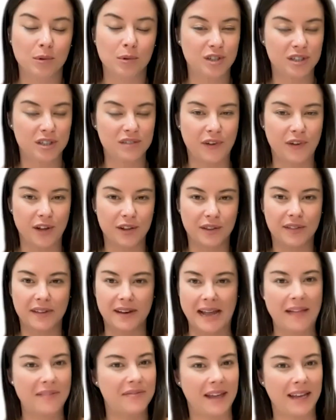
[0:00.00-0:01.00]
Well, just further
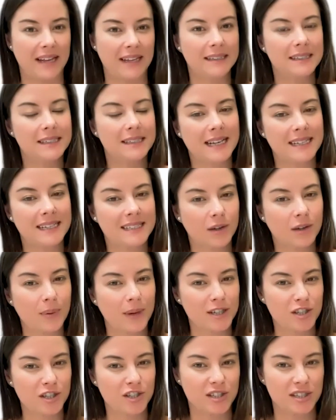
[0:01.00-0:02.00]
that that, then, there's a
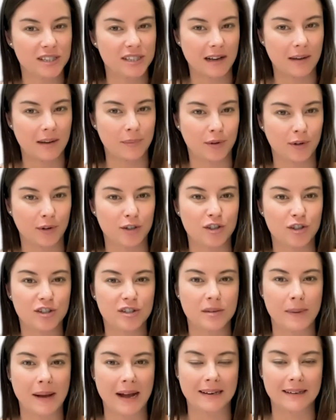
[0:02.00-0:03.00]
question that's come through
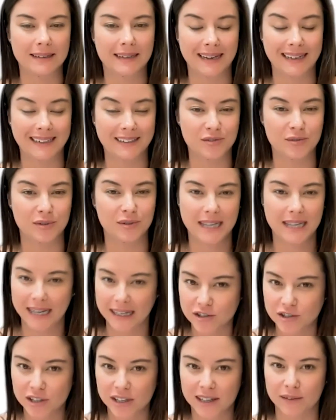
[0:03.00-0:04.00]
just about getting a
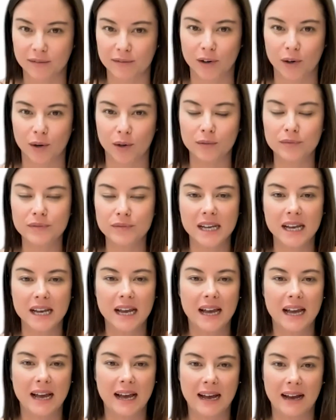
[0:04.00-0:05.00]
strategic involved.
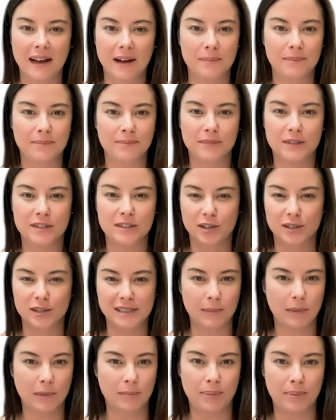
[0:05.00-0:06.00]
Um, so,
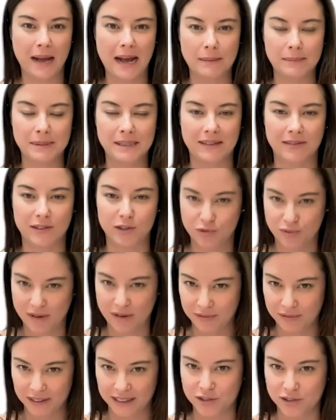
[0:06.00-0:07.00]
someone perhaps in the
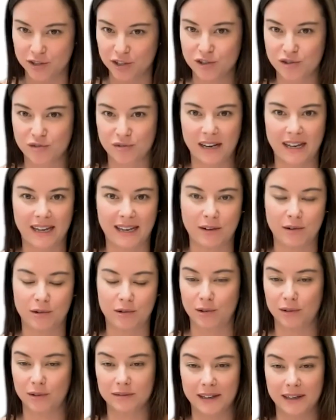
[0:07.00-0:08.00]
travel industry
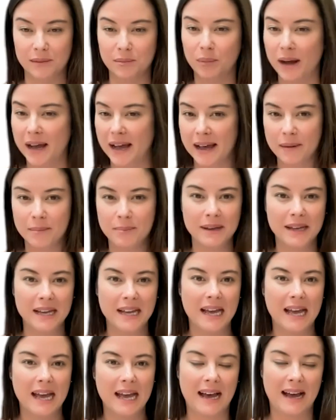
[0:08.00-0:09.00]
or online web
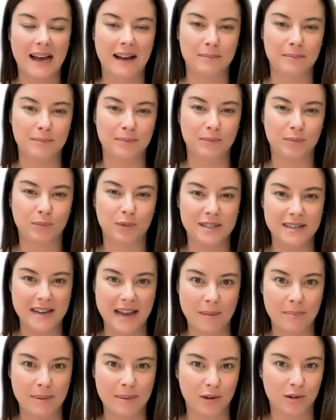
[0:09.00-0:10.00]
um, would
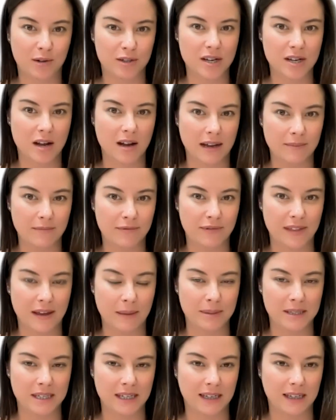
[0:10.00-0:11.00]
now be a good time for
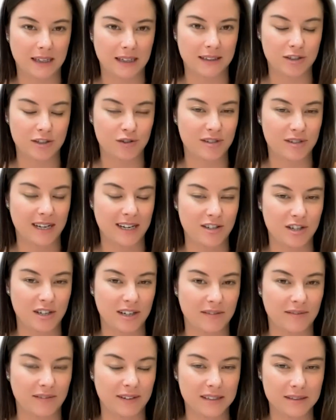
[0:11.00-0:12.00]
that particular
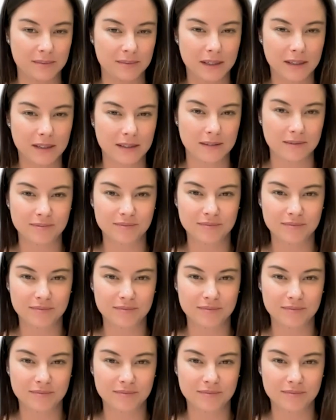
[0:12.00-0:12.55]
strategic investment.